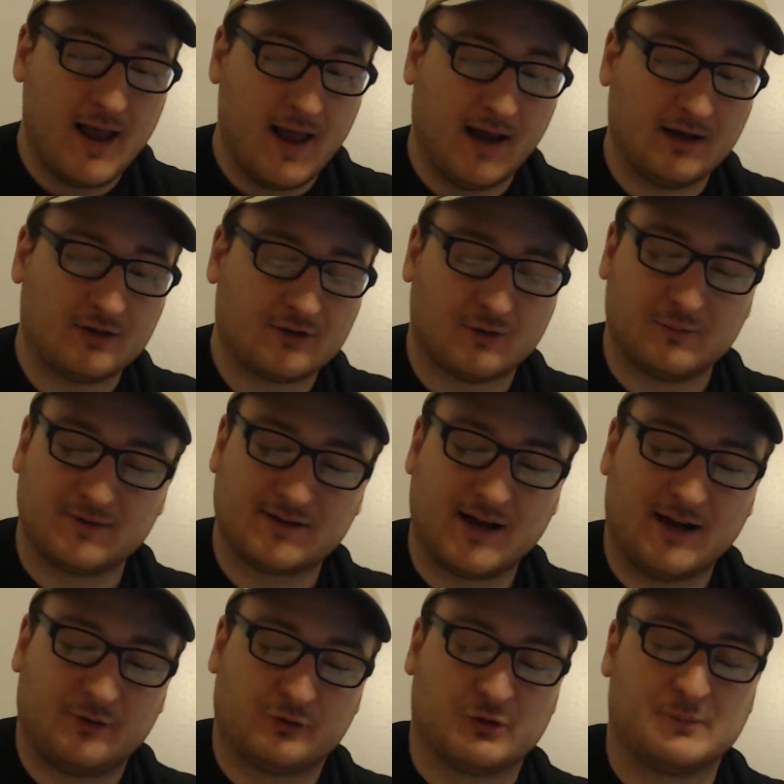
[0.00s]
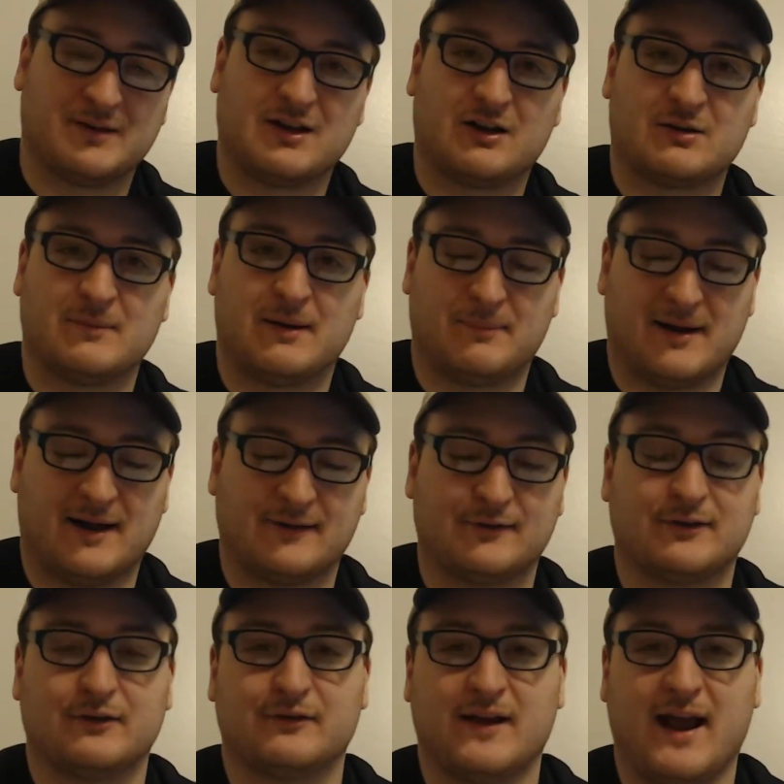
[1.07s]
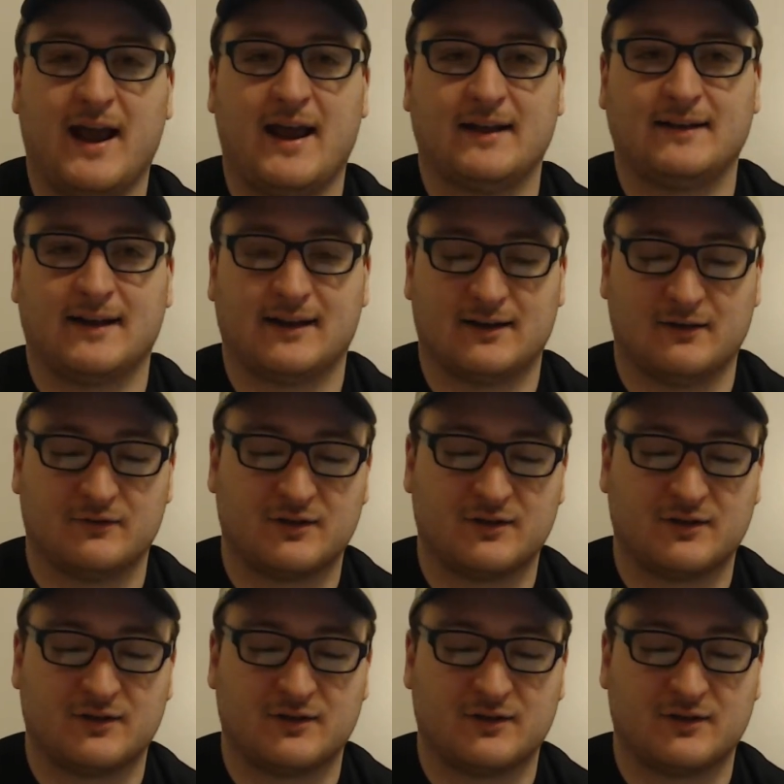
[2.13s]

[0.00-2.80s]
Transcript: And as always, guys, we're going to be talking about positives and negatives,